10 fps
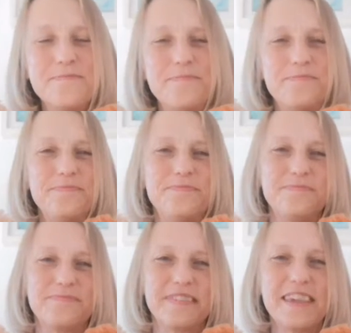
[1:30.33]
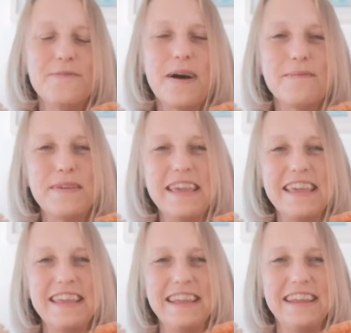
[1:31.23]
Hmm, you might
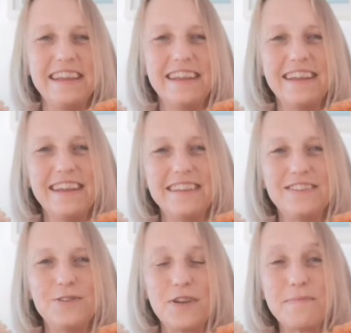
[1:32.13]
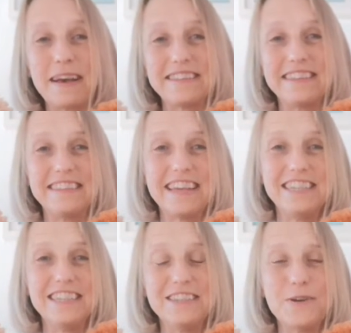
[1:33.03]
be uh, talking about
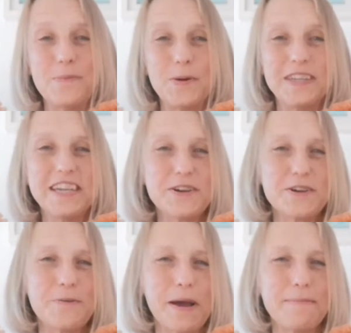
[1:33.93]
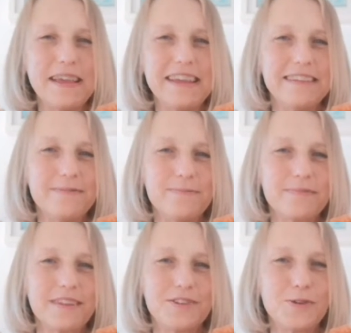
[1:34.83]
sensations in your body, or you might be
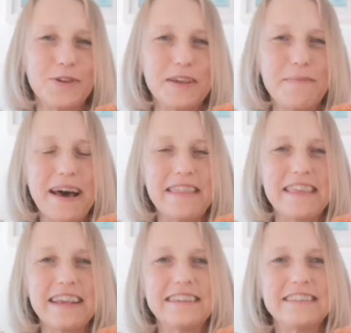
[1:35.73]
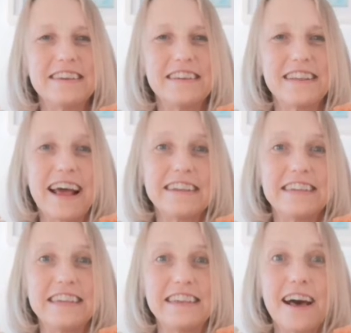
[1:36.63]
talking about things that
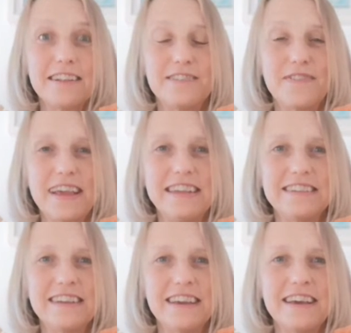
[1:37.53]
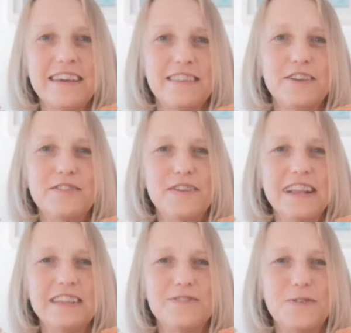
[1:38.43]
actually cultivate those
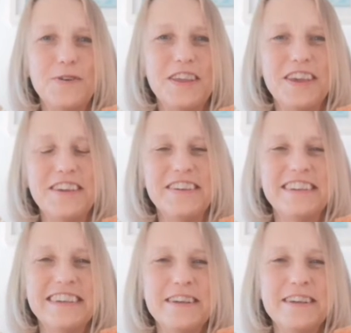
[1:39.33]
feelings for you.